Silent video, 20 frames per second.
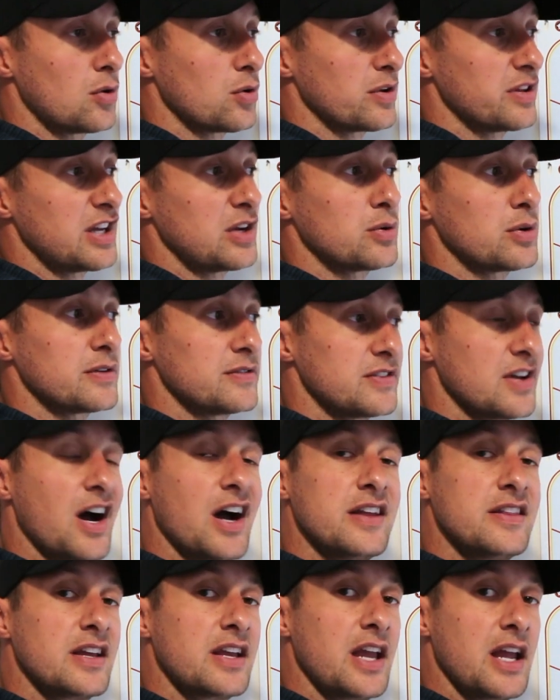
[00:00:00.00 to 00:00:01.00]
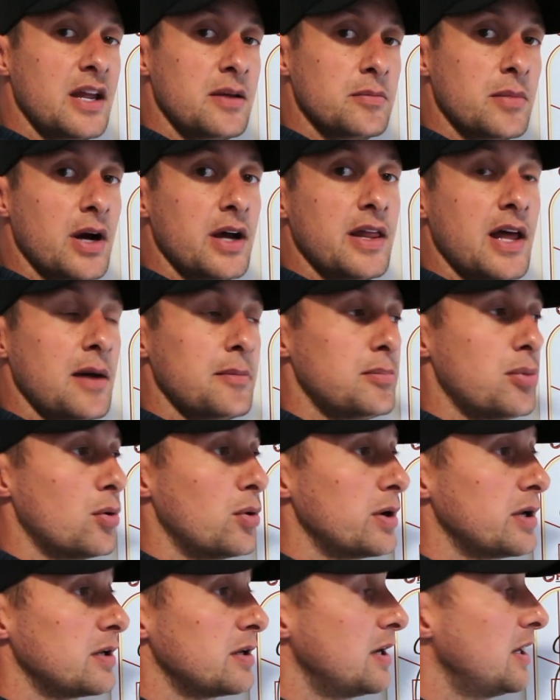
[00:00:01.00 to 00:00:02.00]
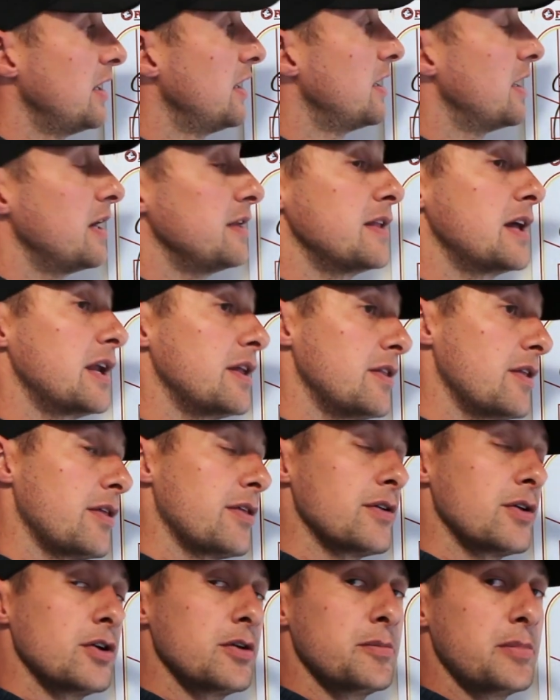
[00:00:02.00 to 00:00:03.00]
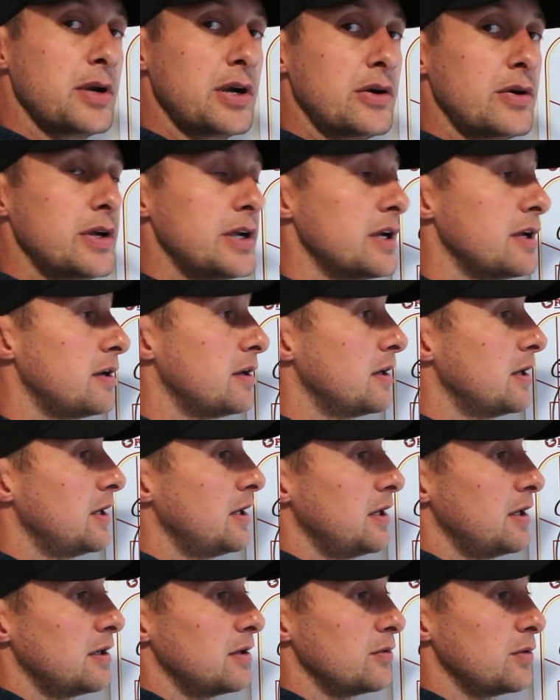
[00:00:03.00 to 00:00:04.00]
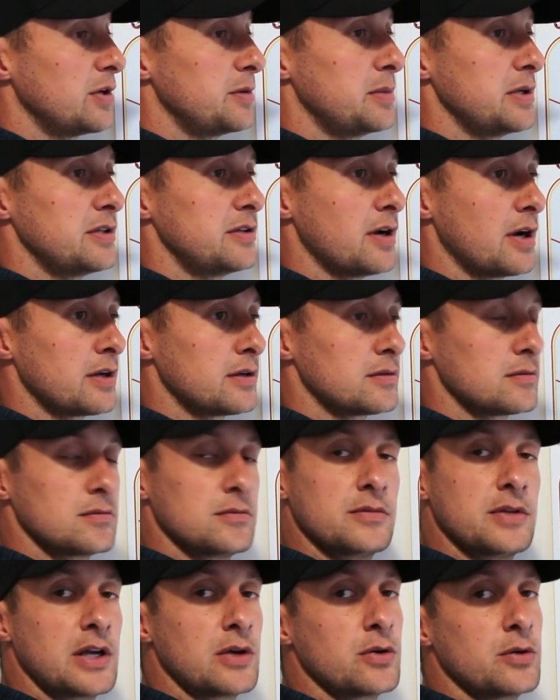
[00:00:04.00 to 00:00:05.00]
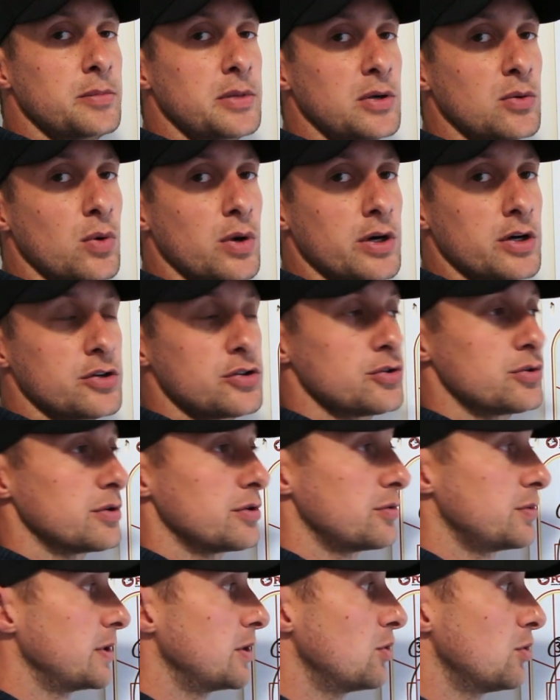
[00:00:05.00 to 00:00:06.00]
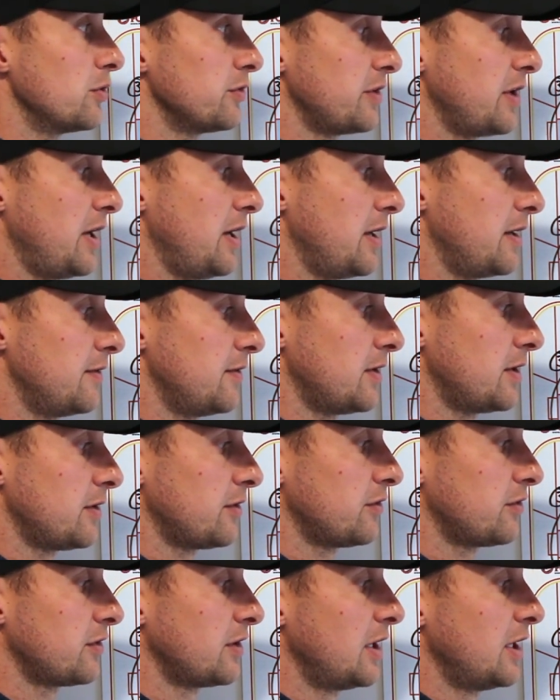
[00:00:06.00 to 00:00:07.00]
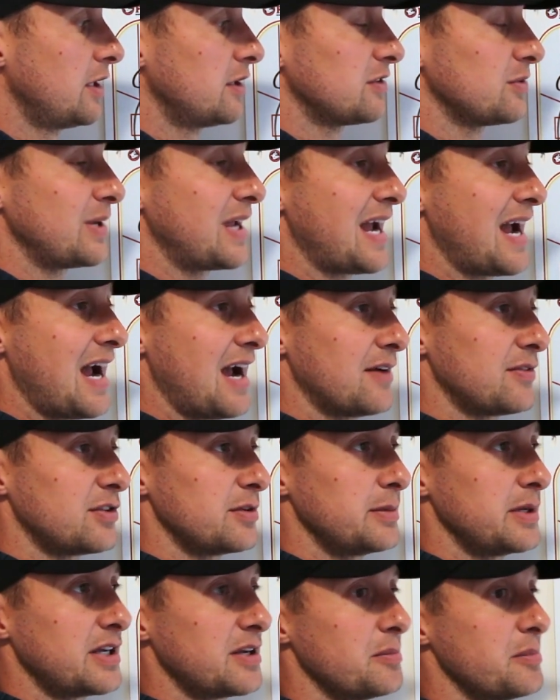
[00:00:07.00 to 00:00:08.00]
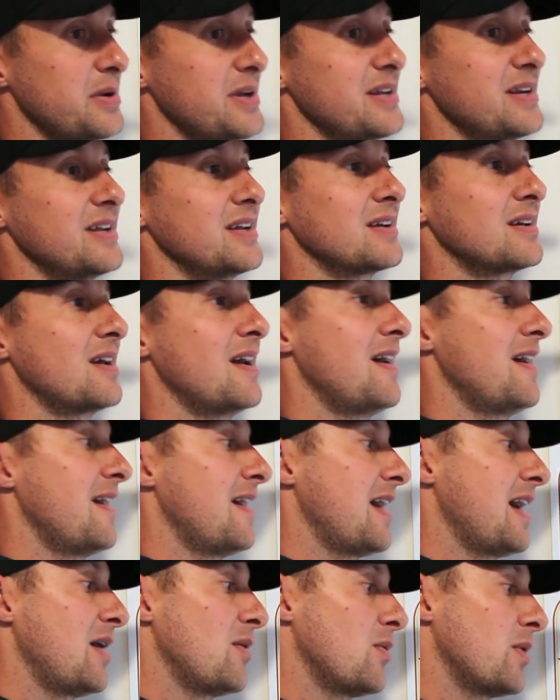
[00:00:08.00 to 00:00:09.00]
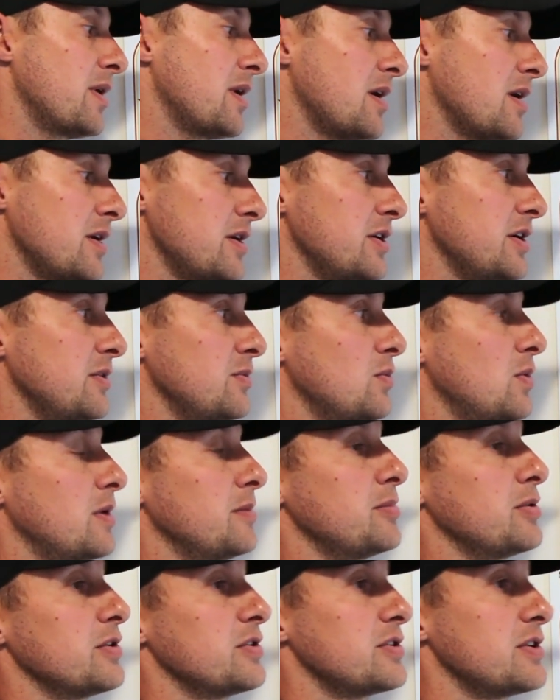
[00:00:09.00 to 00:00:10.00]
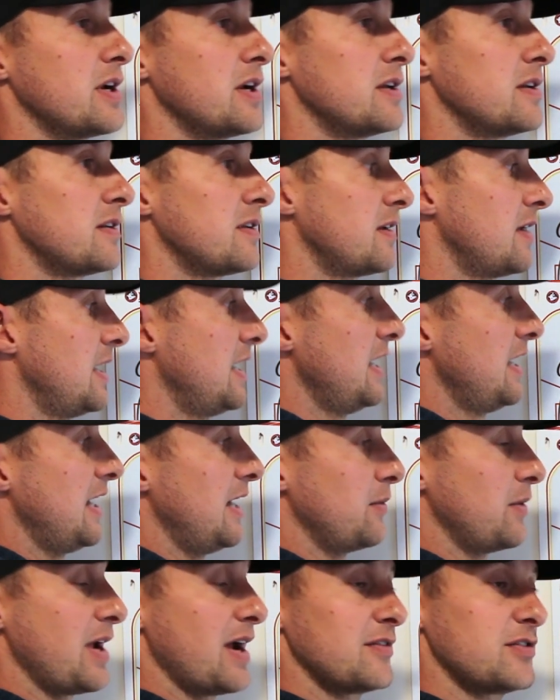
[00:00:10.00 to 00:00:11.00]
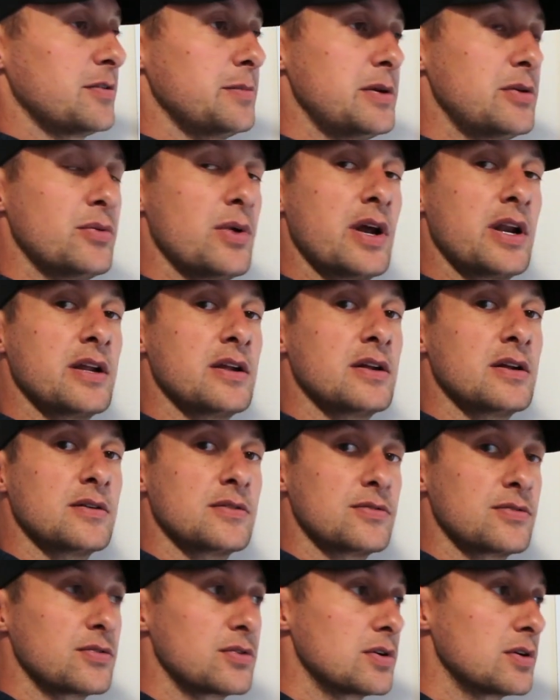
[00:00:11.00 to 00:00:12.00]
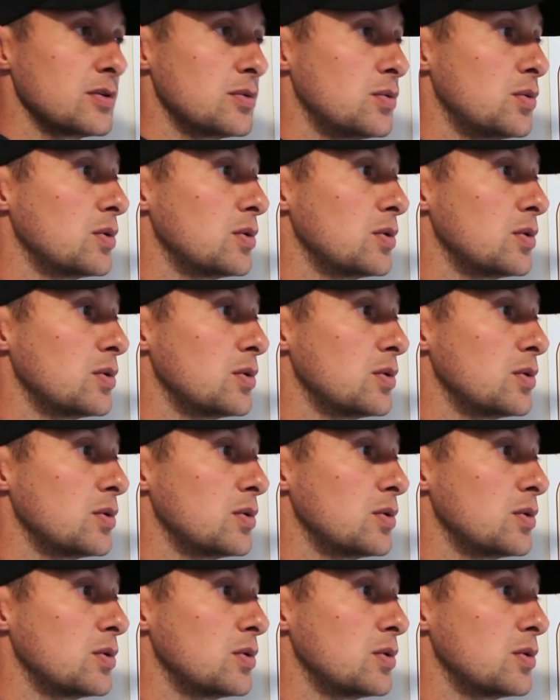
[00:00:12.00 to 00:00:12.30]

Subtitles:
or they would have tied the game by that point. And then in the third period, we'd be done. They would be 1 or 2 or 3 goals ahead of us. So we have to be competing at 101%. And we have to be ready for